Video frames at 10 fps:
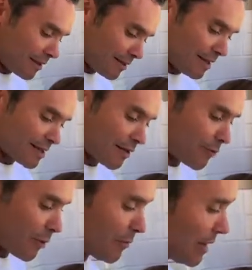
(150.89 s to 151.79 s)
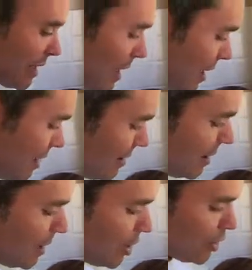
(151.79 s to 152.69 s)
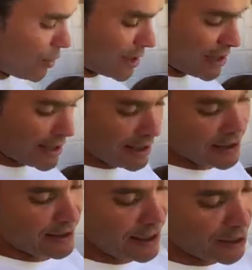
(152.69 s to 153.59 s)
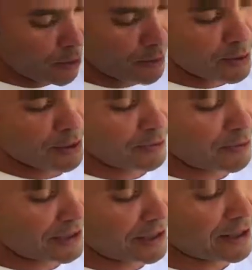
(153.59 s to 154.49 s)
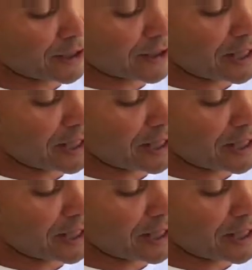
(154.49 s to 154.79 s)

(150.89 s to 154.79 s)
These are from the garden. You can see they're not perfect.